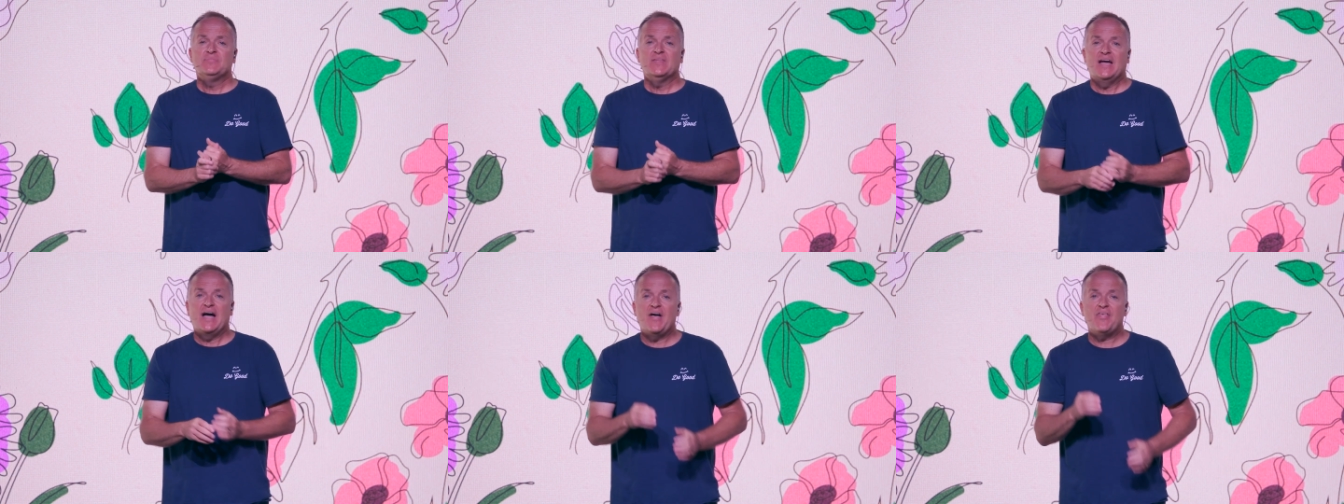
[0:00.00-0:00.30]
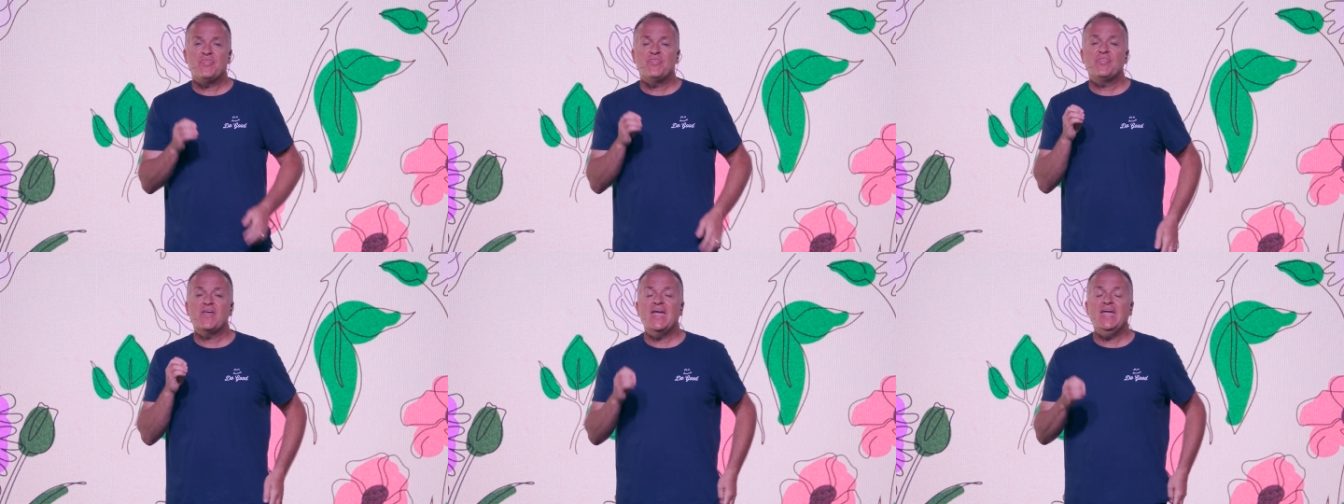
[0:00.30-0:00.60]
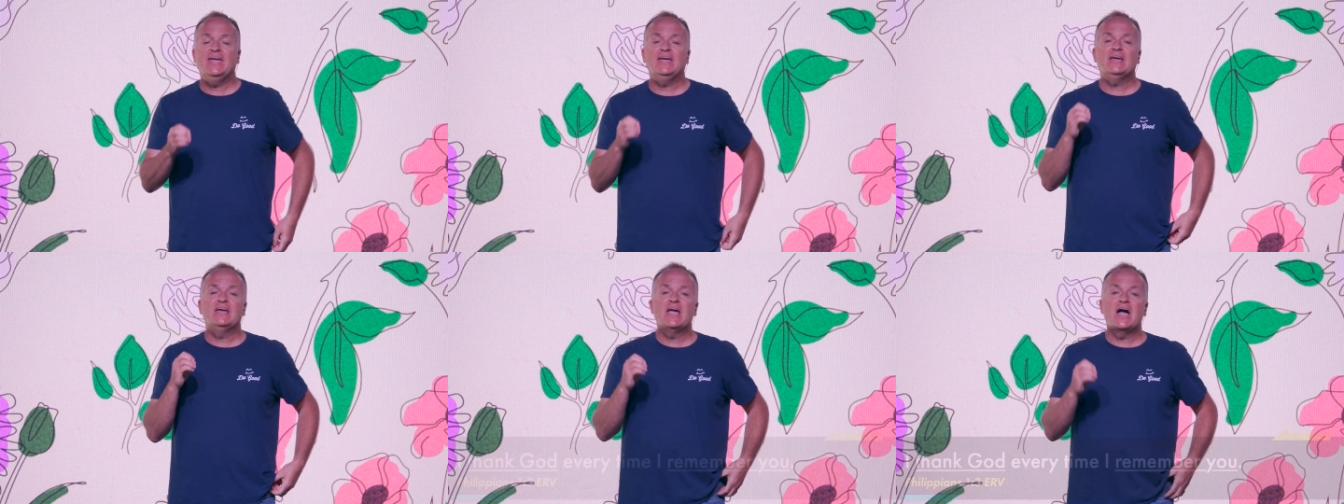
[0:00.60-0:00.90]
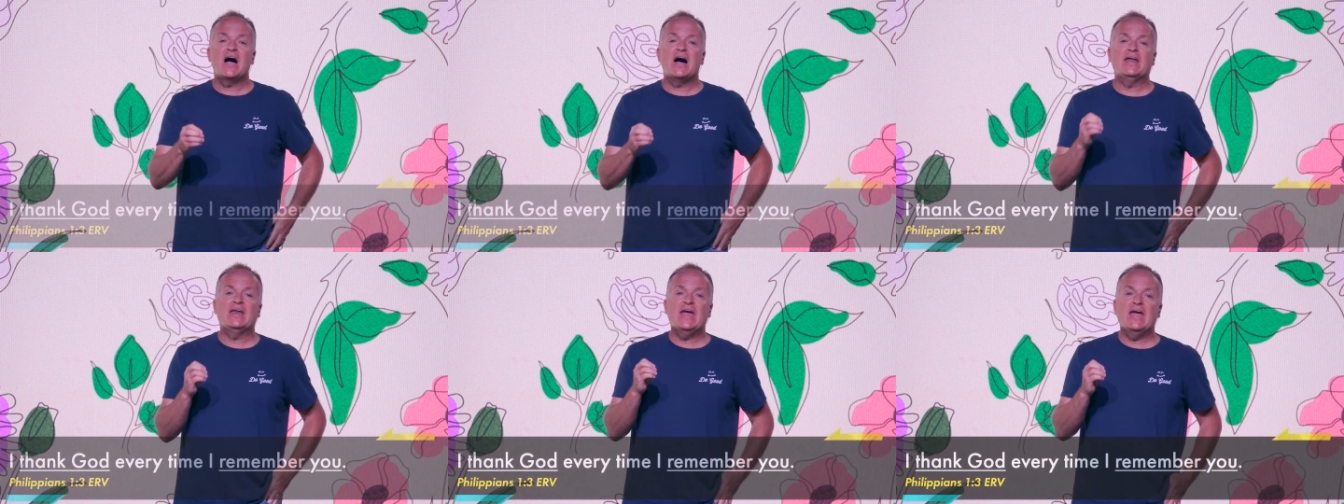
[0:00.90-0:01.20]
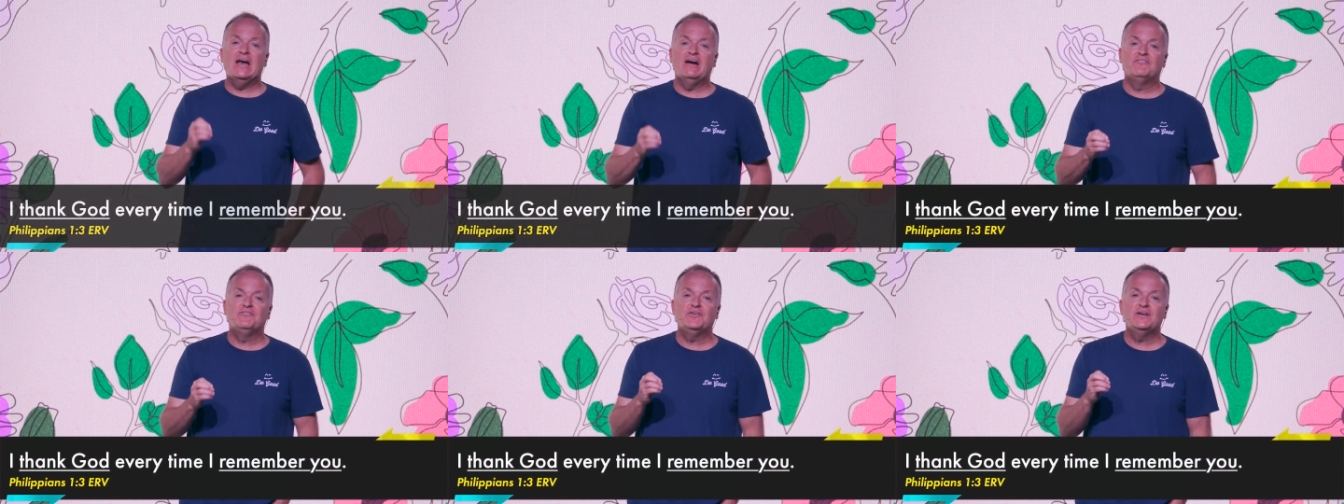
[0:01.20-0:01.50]
I thank God
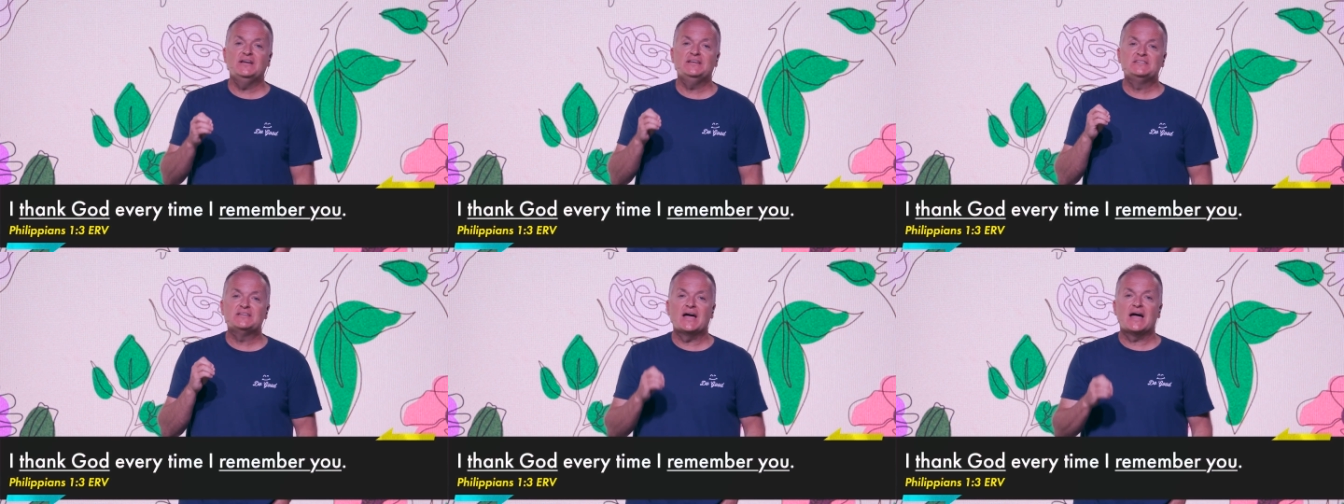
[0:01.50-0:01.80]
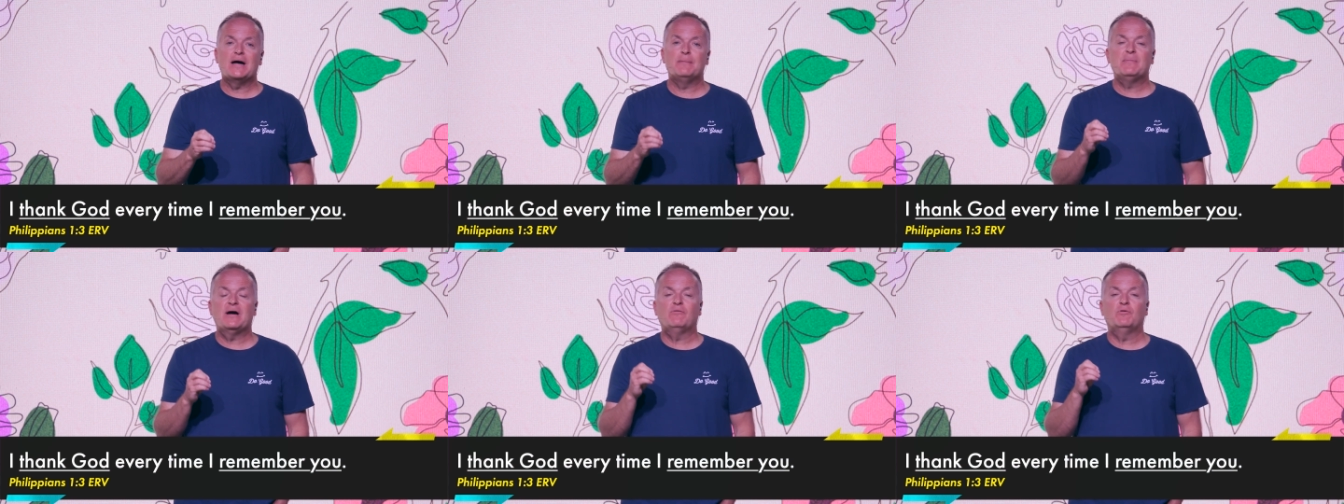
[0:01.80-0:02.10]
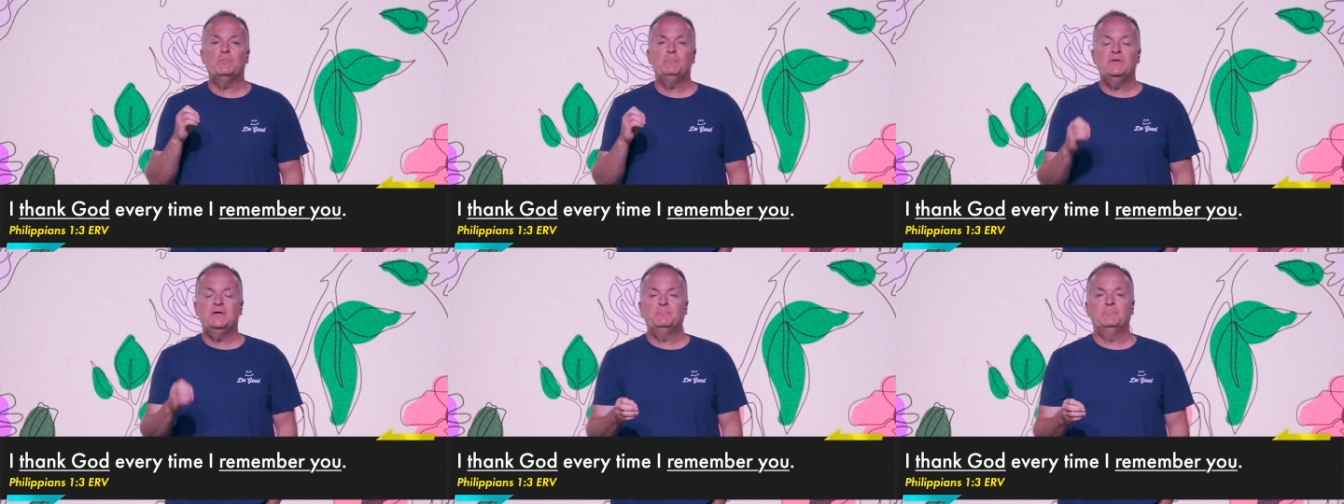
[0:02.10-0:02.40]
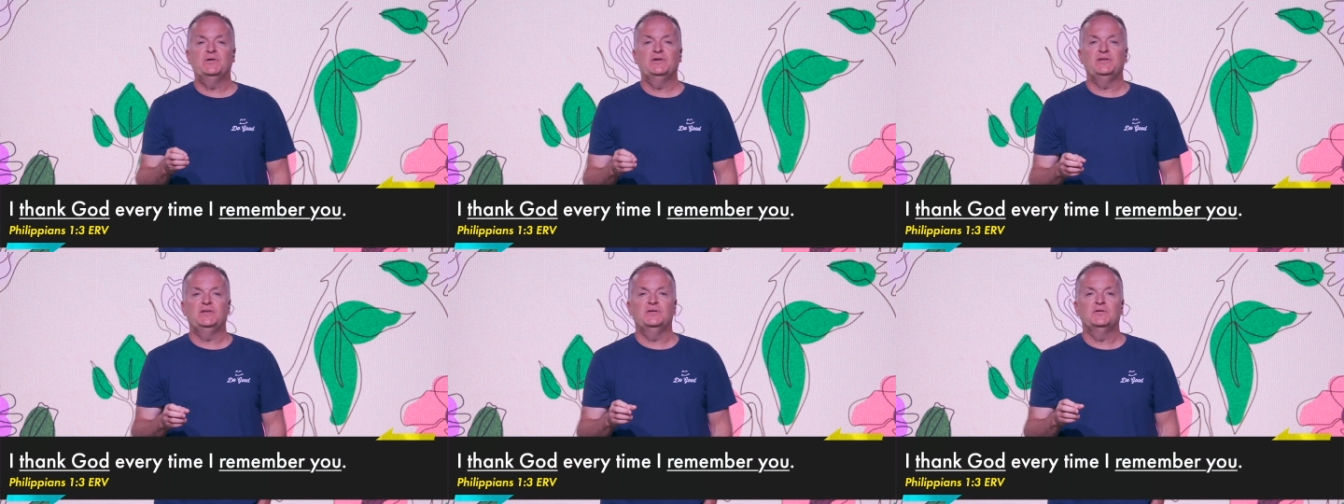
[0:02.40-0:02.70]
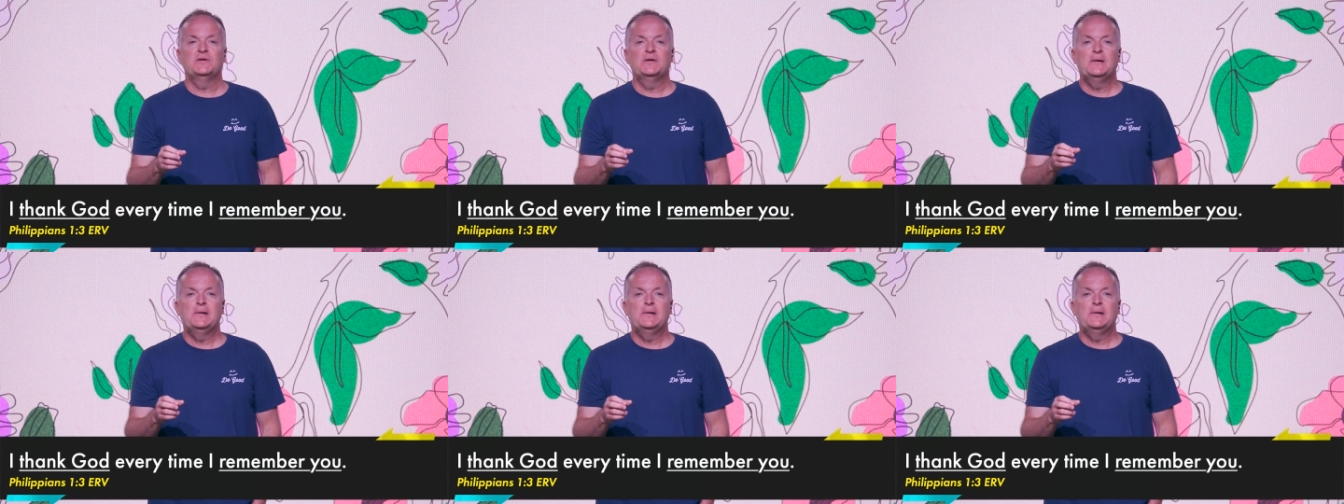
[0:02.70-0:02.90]
every time I remember you.